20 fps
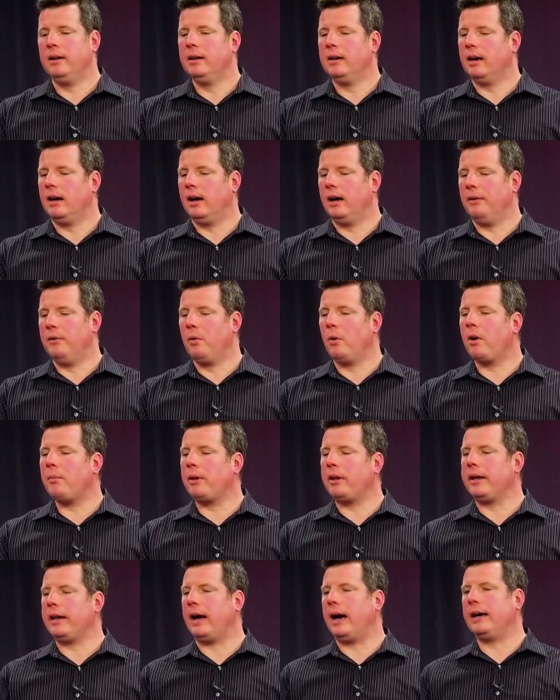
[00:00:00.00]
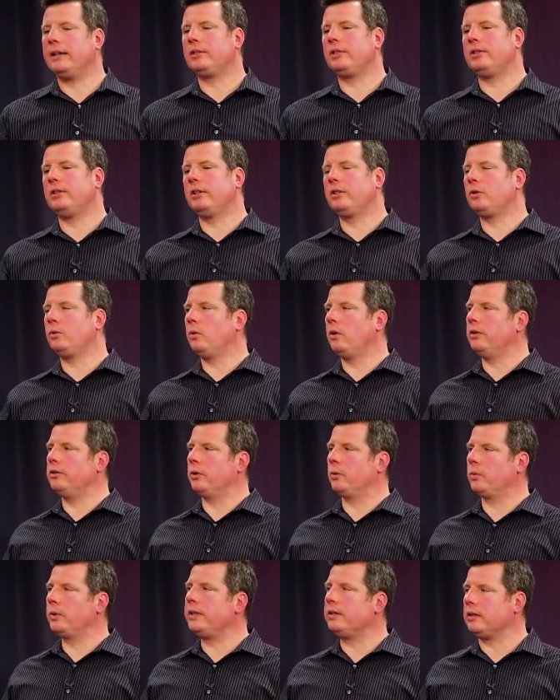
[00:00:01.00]
Uh, normally, I steer towards a
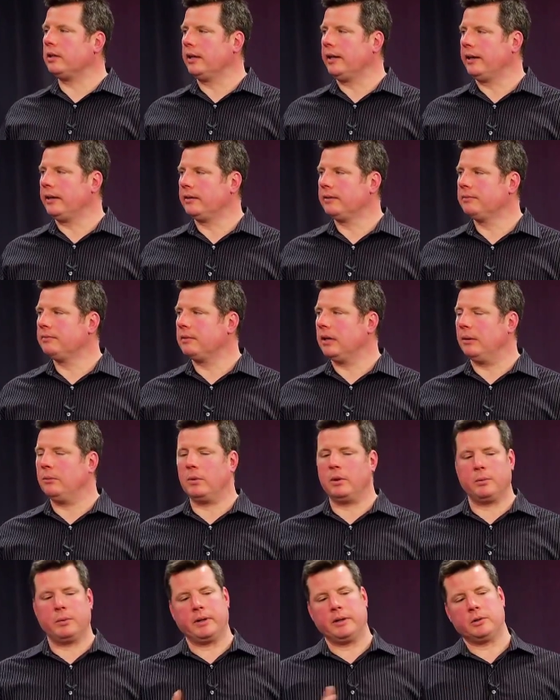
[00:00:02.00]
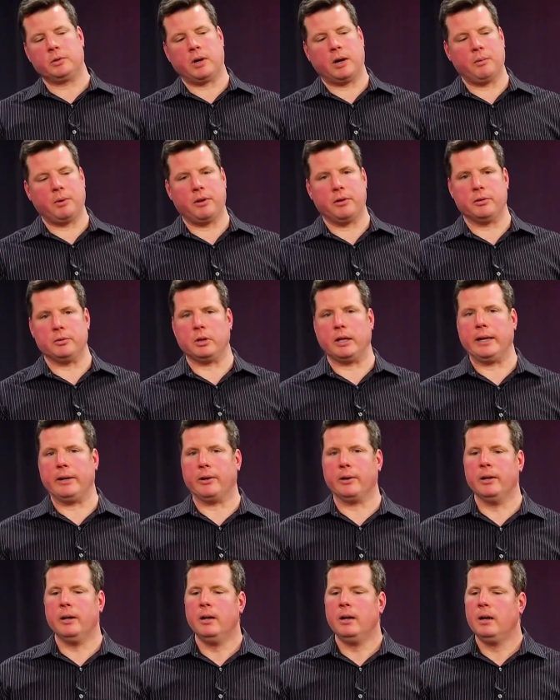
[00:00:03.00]
Riesling, and we're, we're going to try one of those
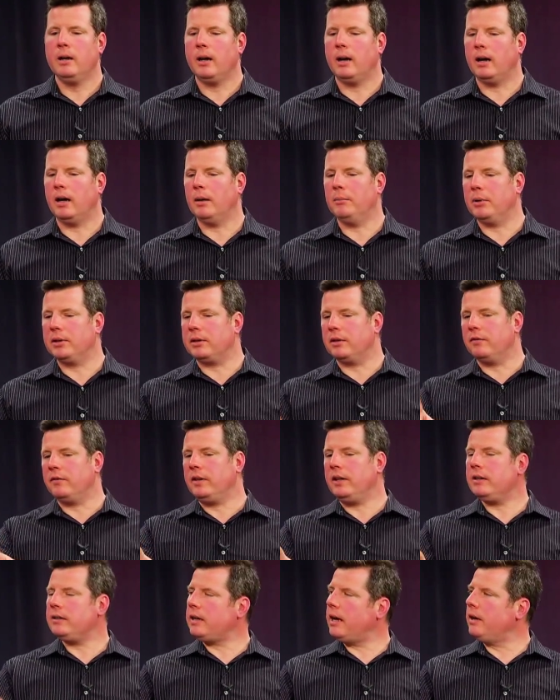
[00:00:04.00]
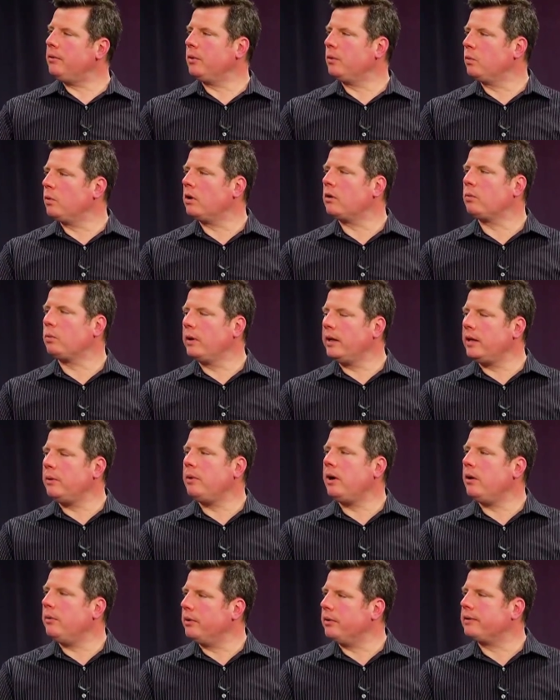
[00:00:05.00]
later. Uh, but the Viognier would work really
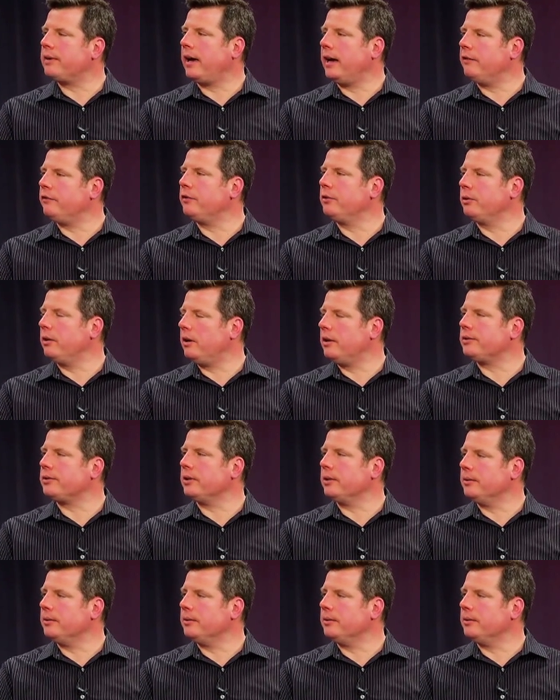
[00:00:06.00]
well with it Thai sure food would. also.